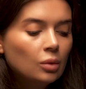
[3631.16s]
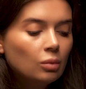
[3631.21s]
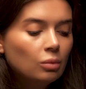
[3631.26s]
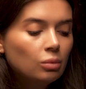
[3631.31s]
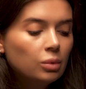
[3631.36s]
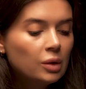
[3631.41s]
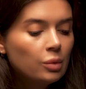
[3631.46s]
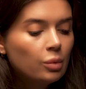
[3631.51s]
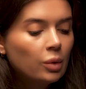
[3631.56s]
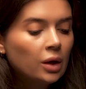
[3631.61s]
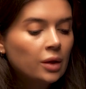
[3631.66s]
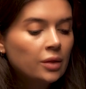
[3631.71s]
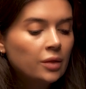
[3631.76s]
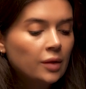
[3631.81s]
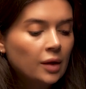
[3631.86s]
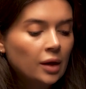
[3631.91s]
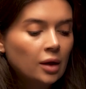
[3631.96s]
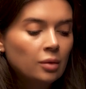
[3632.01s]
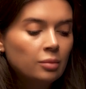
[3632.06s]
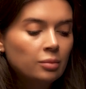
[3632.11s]
We want
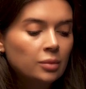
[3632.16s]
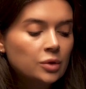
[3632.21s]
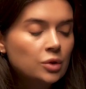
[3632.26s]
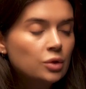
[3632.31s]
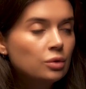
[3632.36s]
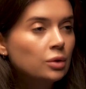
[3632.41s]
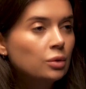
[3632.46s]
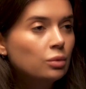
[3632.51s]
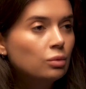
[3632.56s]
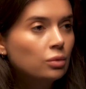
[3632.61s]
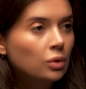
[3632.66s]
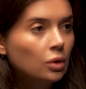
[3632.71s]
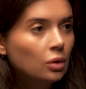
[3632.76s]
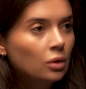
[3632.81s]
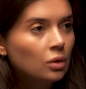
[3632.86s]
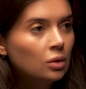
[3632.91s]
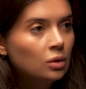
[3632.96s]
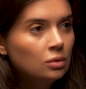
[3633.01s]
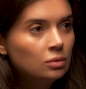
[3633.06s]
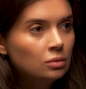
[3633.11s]
them to
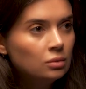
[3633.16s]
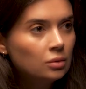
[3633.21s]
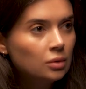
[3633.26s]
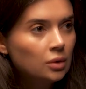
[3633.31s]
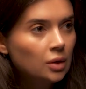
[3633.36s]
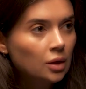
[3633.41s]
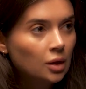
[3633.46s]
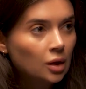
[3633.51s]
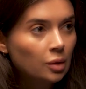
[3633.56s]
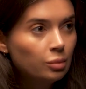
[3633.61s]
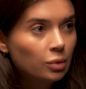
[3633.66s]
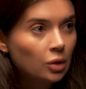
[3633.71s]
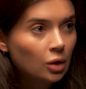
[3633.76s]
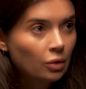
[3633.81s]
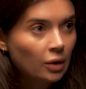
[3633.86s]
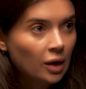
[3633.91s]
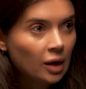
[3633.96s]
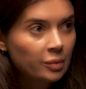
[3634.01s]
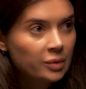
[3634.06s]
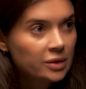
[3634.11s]
enroll in our
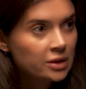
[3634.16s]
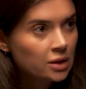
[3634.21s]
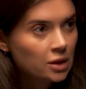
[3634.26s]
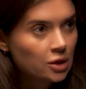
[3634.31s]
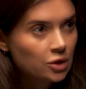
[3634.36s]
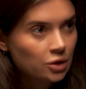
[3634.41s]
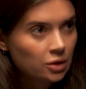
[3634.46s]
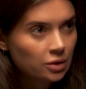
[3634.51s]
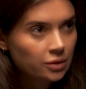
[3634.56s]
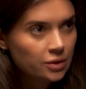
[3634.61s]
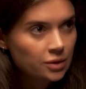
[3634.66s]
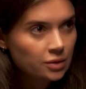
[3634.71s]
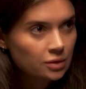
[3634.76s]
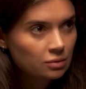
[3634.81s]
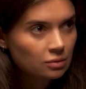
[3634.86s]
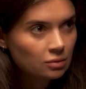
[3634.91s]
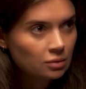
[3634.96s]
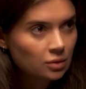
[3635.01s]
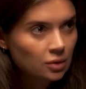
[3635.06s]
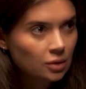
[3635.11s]
program as
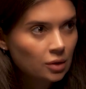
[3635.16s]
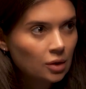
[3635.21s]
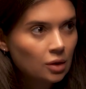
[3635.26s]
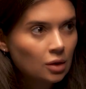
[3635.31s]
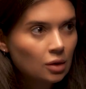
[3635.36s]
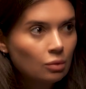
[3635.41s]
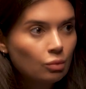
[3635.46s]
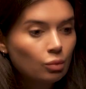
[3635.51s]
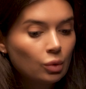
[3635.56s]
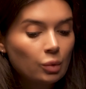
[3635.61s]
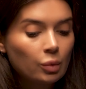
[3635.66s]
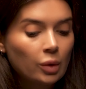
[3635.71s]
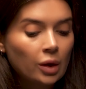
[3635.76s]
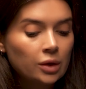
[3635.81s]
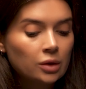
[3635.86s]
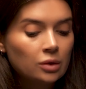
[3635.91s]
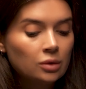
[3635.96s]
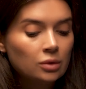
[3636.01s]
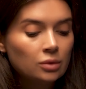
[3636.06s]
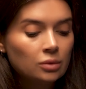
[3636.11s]
teachers. We
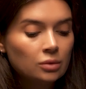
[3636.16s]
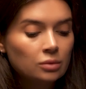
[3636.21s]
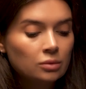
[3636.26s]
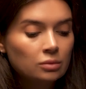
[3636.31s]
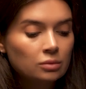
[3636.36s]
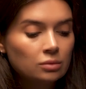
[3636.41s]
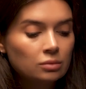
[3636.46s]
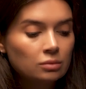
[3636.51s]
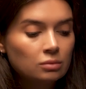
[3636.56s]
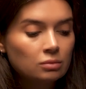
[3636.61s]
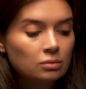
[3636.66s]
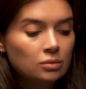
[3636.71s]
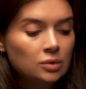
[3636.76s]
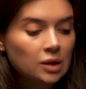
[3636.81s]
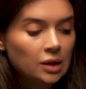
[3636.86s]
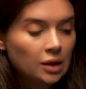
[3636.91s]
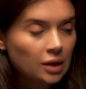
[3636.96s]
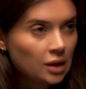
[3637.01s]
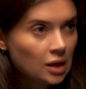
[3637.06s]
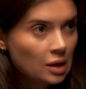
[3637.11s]
want you
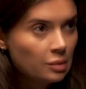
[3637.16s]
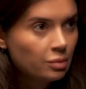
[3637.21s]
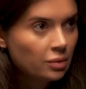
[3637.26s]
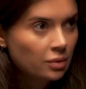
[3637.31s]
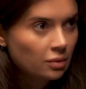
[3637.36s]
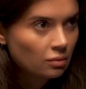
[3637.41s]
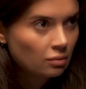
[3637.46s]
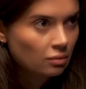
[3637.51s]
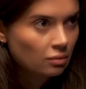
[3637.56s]
to keep